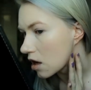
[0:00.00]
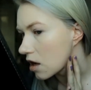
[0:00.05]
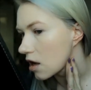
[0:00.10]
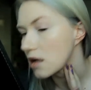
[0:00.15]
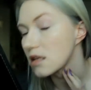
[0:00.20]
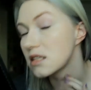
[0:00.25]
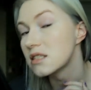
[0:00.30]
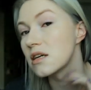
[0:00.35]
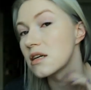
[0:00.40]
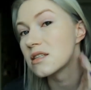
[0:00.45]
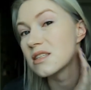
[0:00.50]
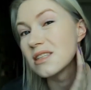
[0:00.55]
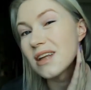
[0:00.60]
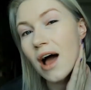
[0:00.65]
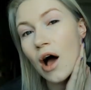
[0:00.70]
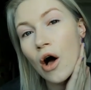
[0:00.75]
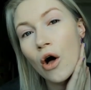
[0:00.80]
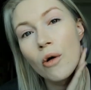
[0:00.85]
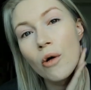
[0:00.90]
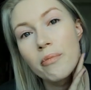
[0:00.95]
It doesn't
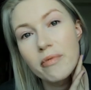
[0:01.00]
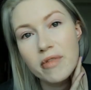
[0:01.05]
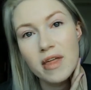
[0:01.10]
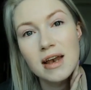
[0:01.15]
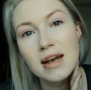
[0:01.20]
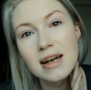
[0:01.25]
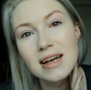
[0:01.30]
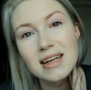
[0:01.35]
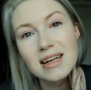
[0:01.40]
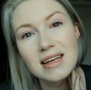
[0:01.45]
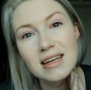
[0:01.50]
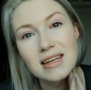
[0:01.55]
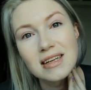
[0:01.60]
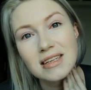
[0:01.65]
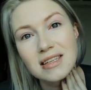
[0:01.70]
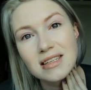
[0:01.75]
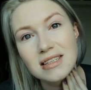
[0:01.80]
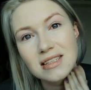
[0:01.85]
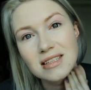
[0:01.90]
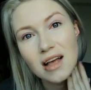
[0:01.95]
help that it
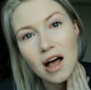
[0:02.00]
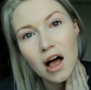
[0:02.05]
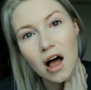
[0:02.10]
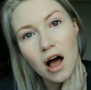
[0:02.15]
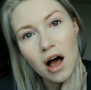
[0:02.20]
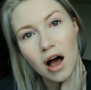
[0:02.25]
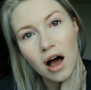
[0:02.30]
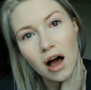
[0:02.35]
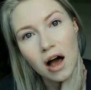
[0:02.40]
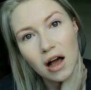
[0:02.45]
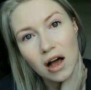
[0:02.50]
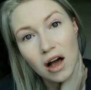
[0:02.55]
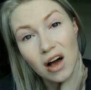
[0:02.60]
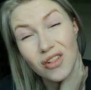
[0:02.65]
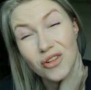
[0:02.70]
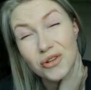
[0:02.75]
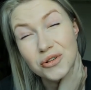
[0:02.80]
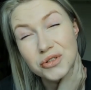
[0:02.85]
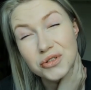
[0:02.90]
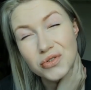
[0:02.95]
is a
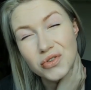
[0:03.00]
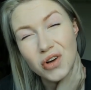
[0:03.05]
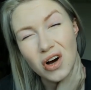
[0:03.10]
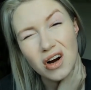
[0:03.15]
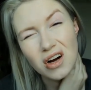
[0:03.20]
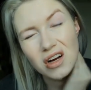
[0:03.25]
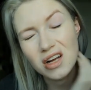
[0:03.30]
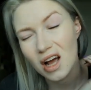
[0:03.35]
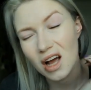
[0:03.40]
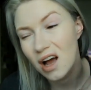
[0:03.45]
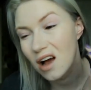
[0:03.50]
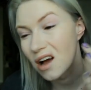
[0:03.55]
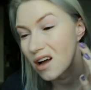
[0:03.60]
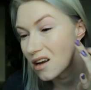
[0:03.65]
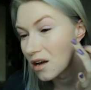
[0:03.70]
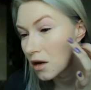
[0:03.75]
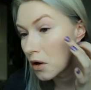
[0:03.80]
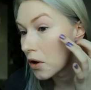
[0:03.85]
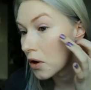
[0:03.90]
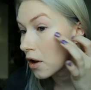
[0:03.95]
color too dark
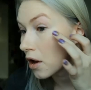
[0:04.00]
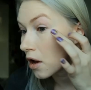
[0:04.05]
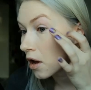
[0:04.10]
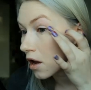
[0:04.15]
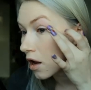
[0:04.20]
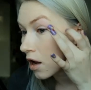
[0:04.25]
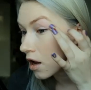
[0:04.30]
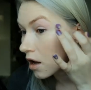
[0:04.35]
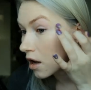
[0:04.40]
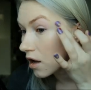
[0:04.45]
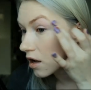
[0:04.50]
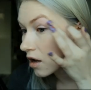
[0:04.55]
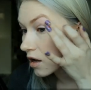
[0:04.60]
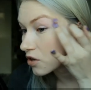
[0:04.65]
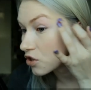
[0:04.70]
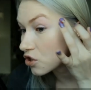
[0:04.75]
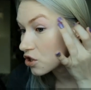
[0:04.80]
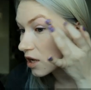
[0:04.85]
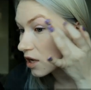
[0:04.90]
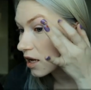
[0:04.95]
and a
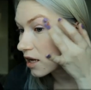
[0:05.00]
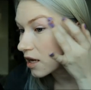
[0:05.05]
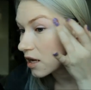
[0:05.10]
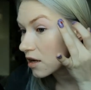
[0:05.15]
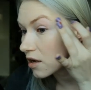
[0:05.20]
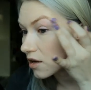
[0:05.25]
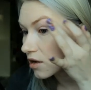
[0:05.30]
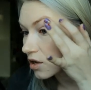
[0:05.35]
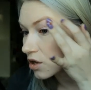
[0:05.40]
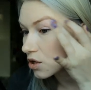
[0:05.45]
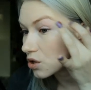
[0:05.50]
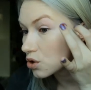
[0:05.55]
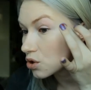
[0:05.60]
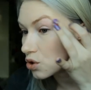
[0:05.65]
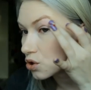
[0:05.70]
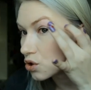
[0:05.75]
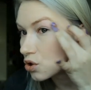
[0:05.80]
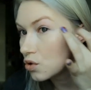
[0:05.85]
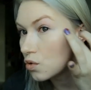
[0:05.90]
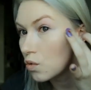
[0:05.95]
shade
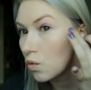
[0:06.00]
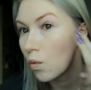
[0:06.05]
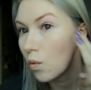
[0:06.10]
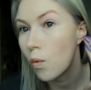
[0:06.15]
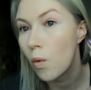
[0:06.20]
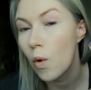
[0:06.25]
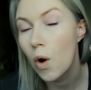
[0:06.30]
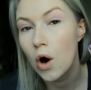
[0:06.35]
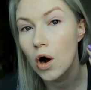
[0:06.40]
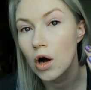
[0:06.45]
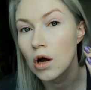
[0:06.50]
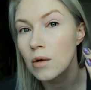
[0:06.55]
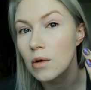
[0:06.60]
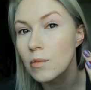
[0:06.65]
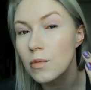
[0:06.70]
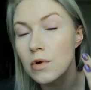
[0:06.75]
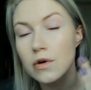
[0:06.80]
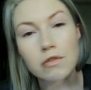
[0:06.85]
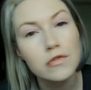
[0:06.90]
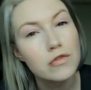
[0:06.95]
too
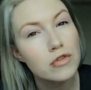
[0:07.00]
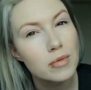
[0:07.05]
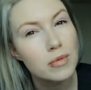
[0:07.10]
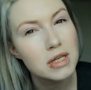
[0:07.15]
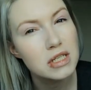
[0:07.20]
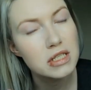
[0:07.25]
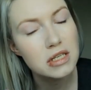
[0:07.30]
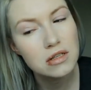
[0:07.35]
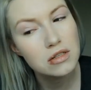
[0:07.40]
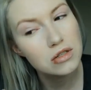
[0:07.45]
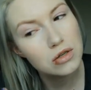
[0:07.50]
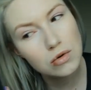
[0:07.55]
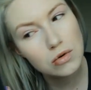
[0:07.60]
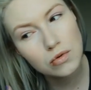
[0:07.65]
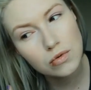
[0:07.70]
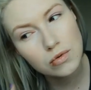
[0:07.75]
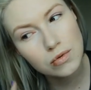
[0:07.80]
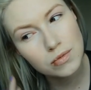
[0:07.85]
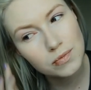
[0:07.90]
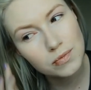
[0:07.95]
warm for my skin
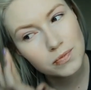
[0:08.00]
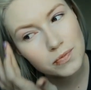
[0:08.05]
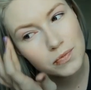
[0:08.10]
tone.